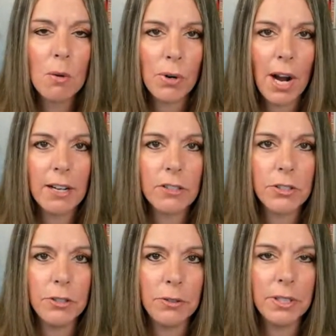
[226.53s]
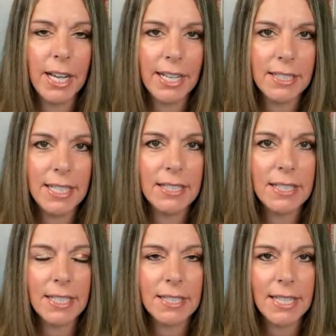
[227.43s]
prior to
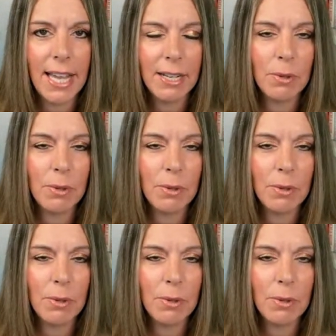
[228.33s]
1968.